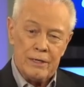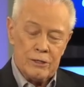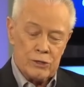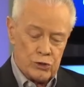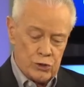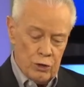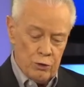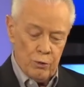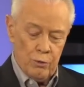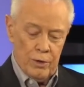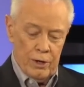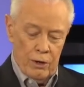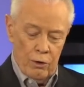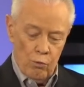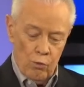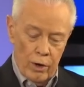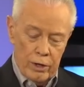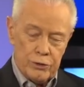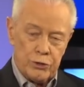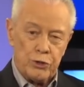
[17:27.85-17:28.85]
So,
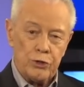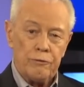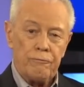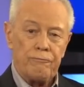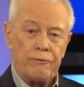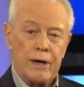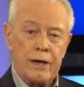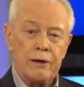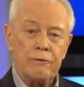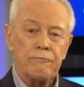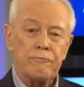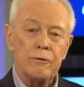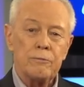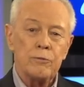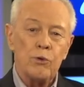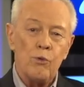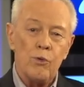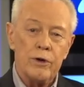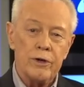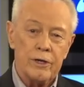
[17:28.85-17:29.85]
once you find
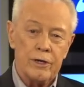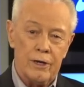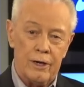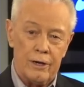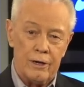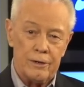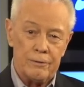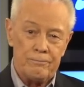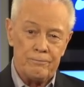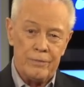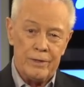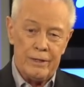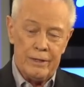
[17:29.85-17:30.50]
from the Word of God,